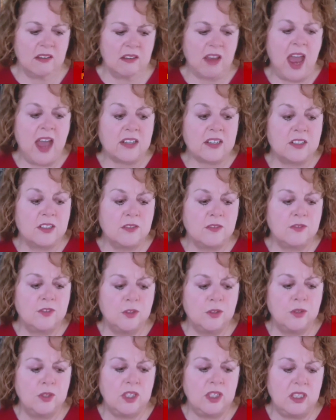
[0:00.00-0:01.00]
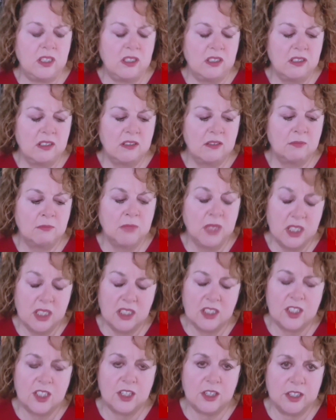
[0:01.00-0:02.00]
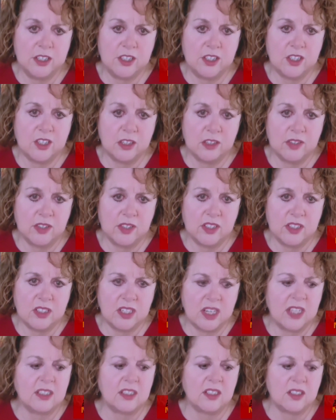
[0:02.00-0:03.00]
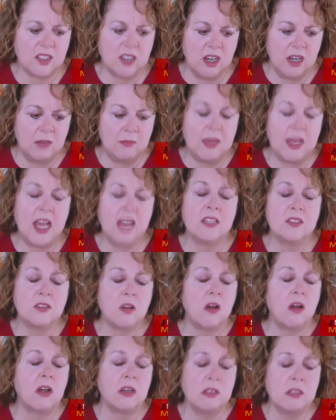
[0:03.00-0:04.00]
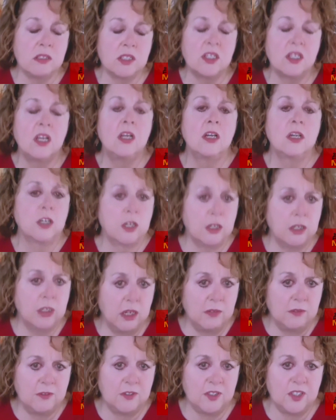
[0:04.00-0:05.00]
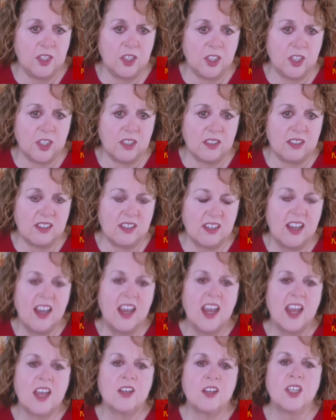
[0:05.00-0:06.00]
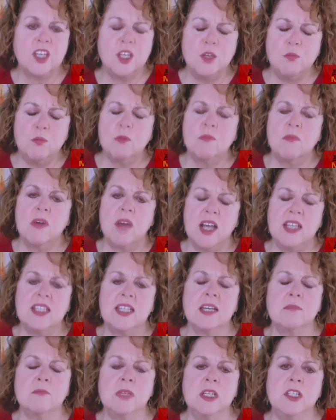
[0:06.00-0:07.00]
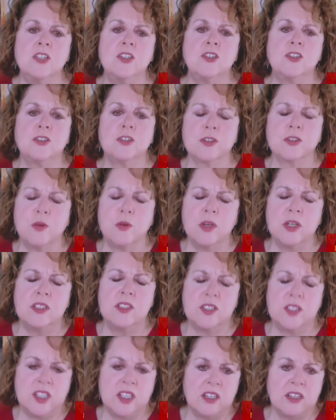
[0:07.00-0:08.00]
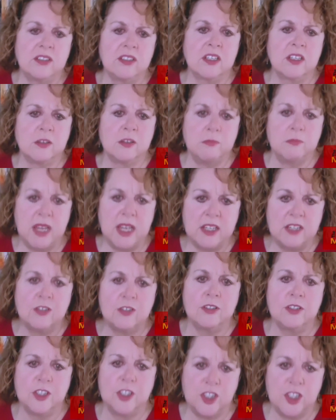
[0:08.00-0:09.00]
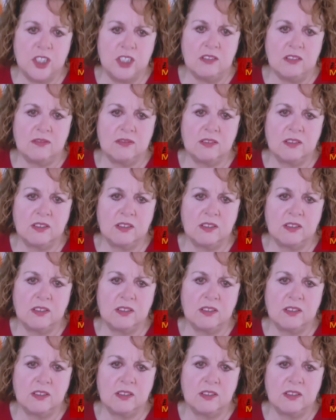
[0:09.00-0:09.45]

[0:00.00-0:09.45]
active duty military service at the time, as are his current positions. Right. And keep in mind, that means you're going to tell the commander in chief,